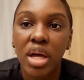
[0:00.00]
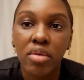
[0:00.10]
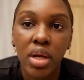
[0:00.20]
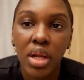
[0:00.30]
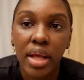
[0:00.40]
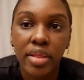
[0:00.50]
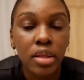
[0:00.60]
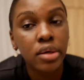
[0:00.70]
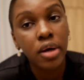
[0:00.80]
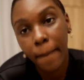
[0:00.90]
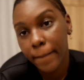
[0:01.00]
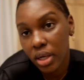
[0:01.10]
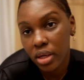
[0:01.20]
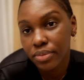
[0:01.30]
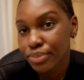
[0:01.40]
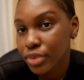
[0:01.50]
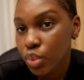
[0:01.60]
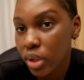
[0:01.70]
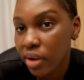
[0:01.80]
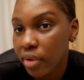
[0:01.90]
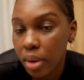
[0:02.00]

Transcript: i don't really like the look but it's whatever